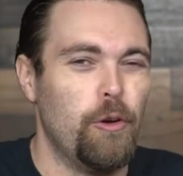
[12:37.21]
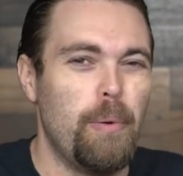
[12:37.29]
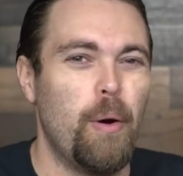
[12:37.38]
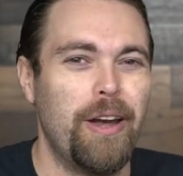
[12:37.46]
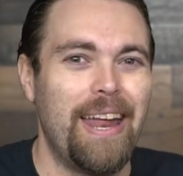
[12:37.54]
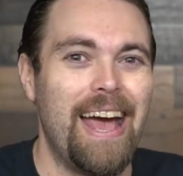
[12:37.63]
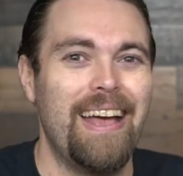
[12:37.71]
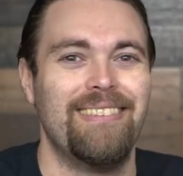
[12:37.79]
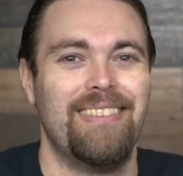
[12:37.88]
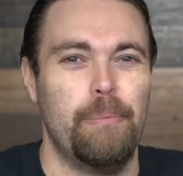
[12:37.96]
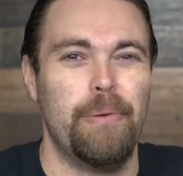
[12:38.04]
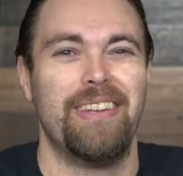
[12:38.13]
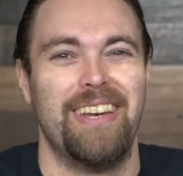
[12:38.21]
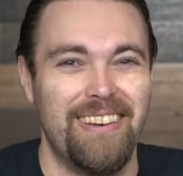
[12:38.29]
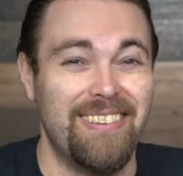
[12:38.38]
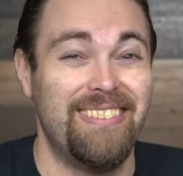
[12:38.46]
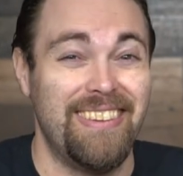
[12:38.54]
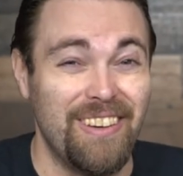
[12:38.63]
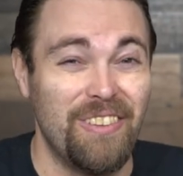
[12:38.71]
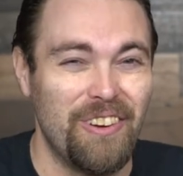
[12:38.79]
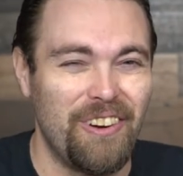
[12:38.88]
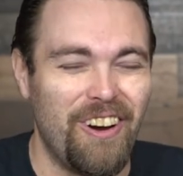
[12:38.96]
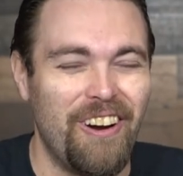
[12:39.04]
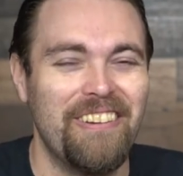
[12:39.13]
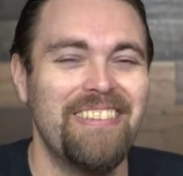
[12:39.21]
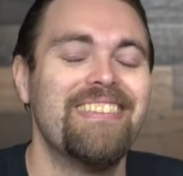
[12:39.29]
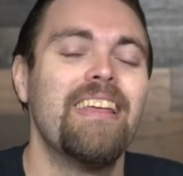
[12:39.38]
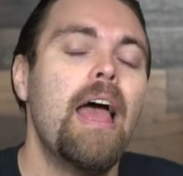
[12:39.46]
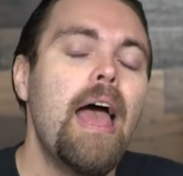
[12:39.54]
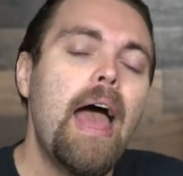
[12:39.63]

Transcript: opponent has and the ability to steal their cards.